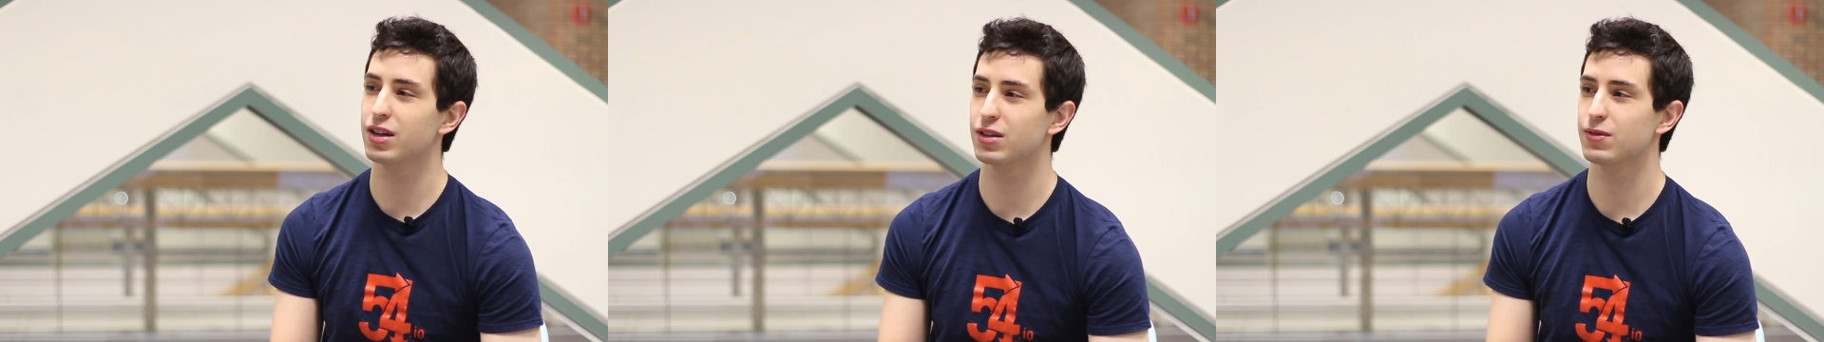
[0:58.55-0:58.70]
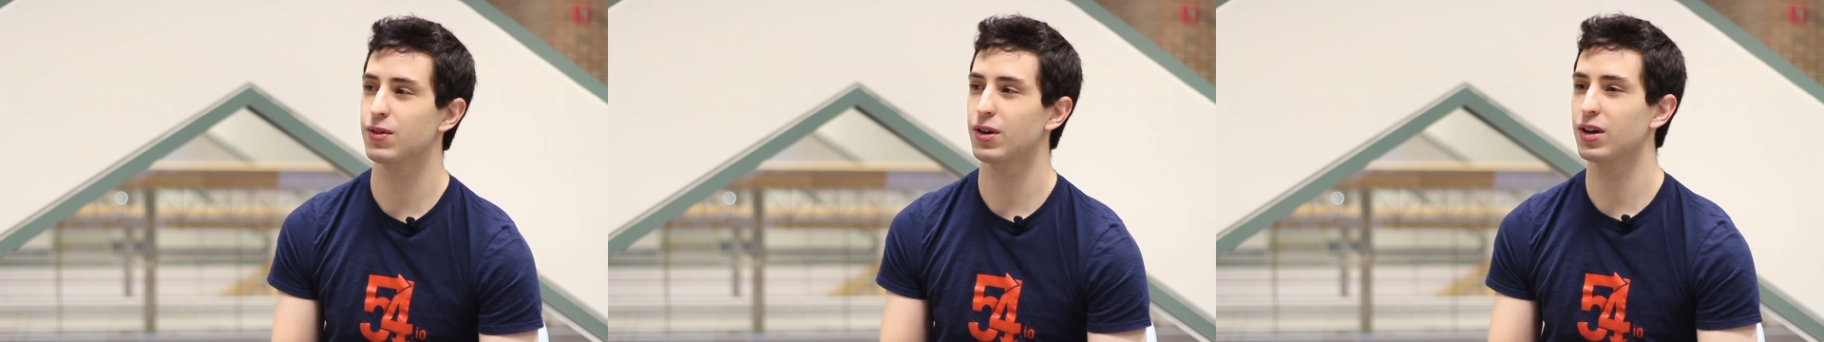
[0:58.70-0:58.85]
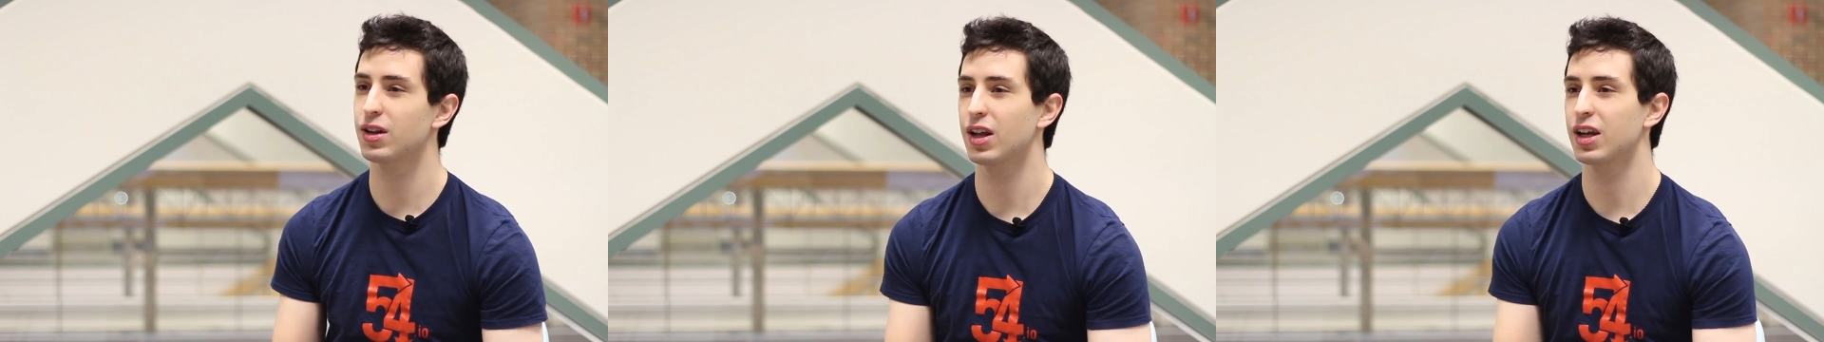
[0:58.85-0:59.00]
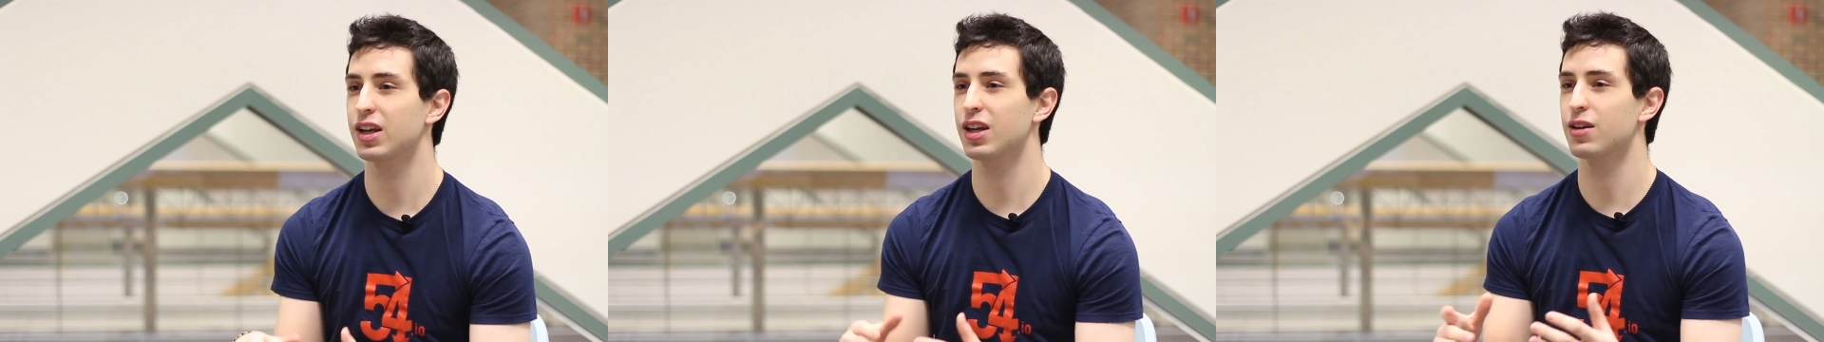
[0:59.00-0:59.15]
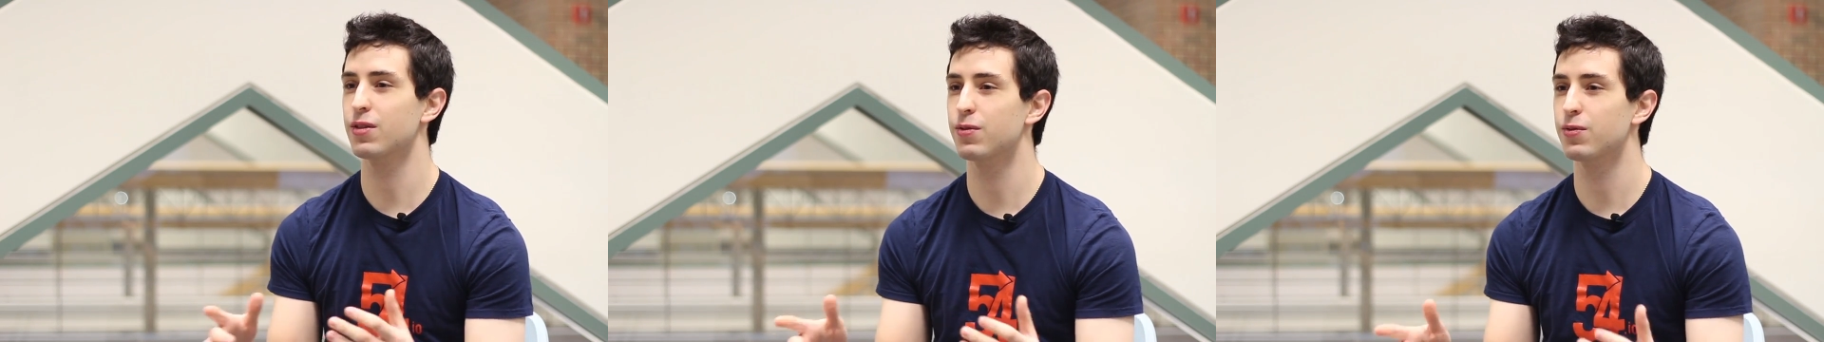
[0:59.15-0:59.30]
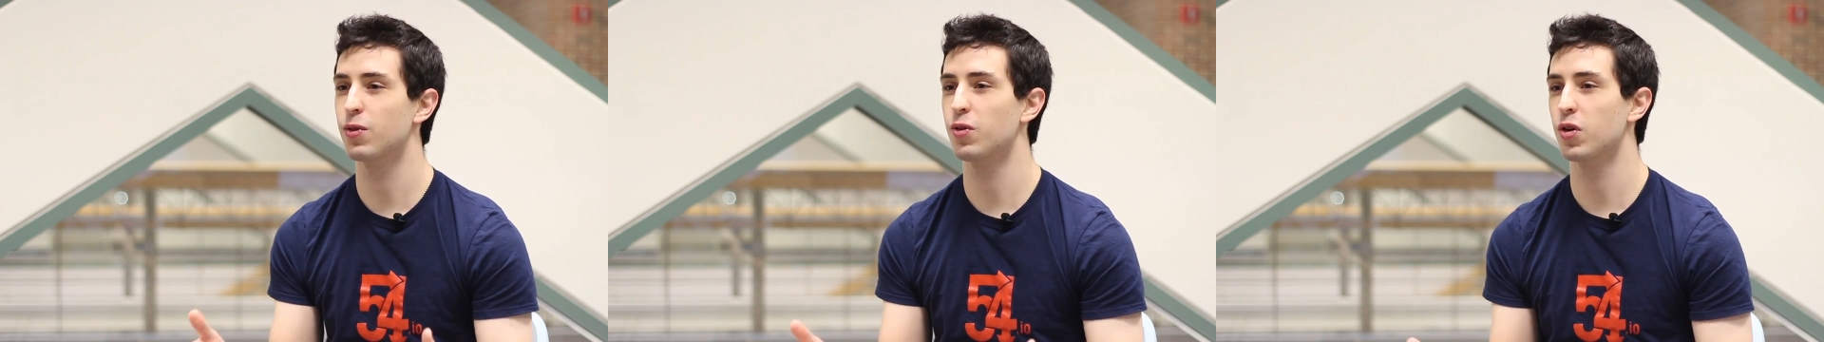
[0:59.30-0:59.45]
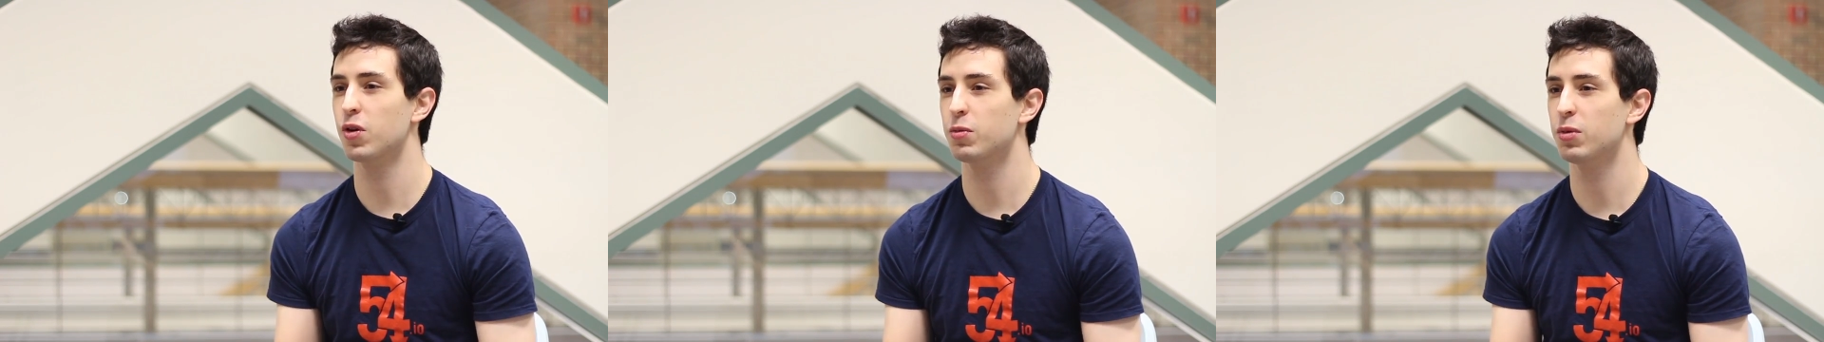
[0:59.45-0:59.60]
it's very like
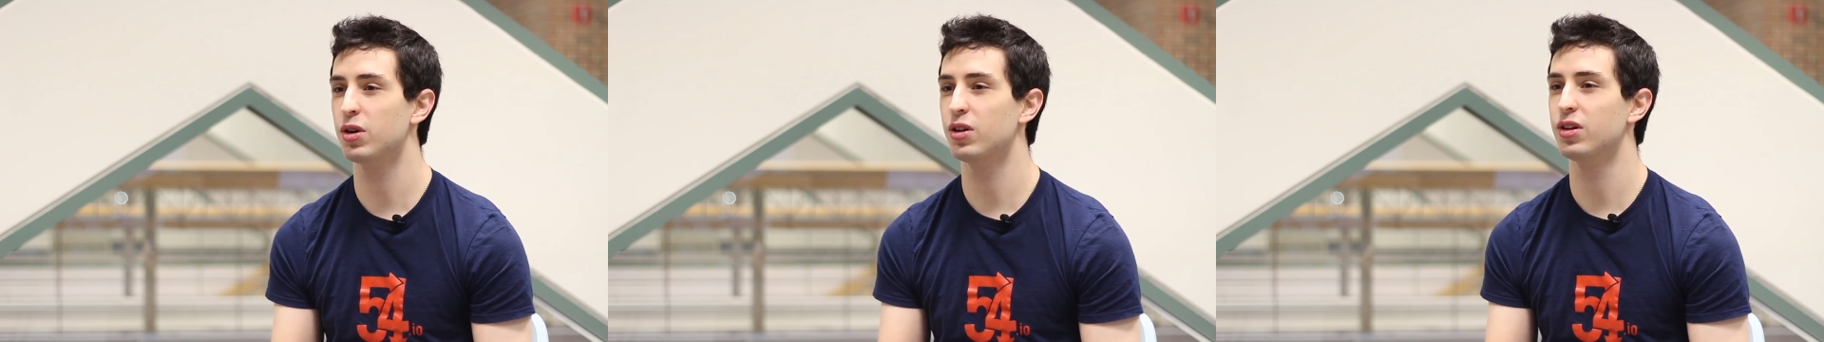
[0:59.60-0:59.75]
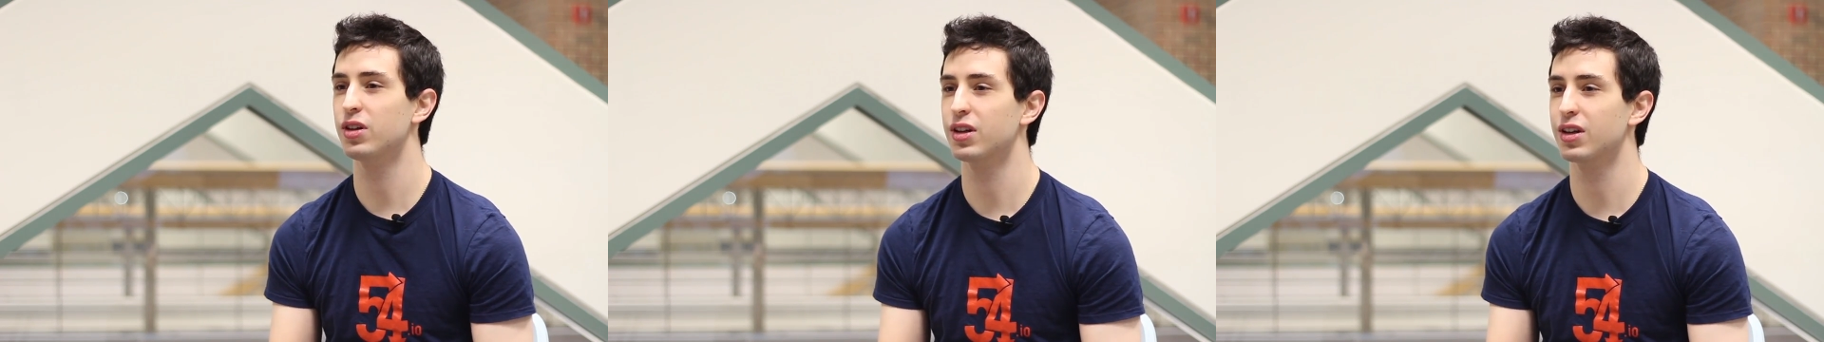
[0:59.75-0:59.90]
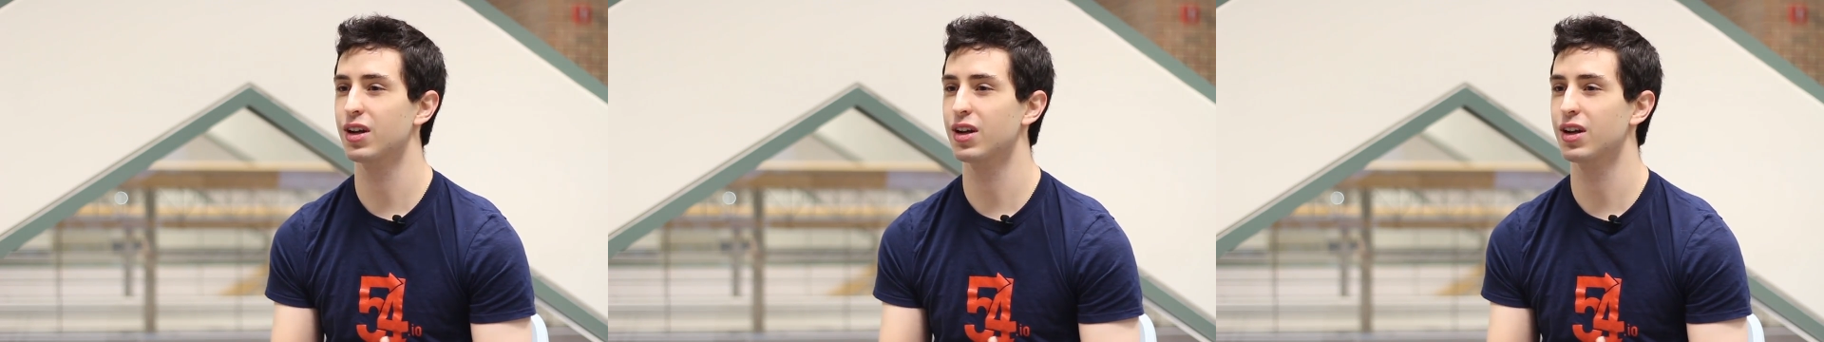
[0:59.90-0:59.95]
informal